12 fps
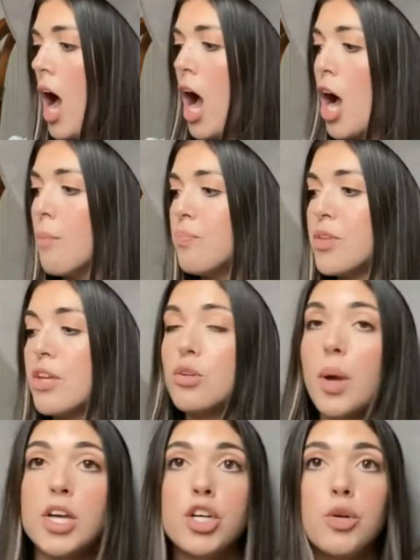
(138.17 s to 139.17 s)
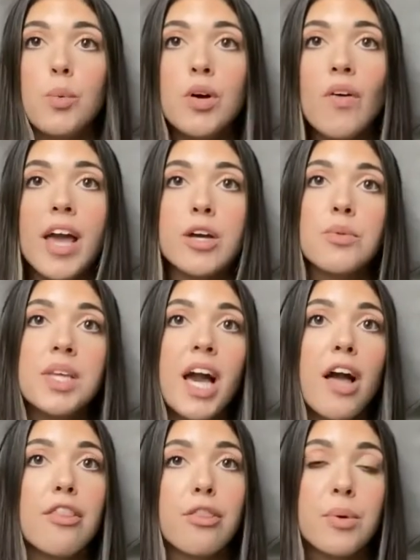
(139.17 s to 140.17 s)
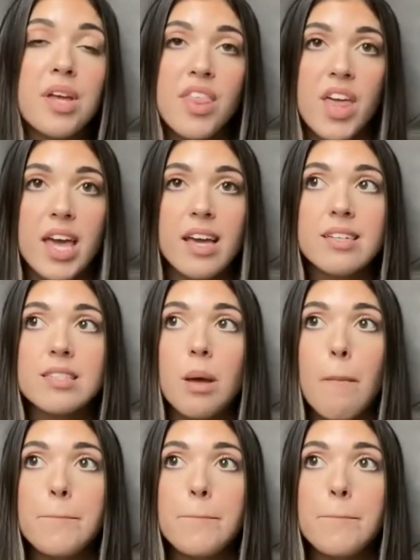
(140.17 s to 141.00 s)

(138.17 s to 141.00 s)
Um, so at Goodwill, I only got three things,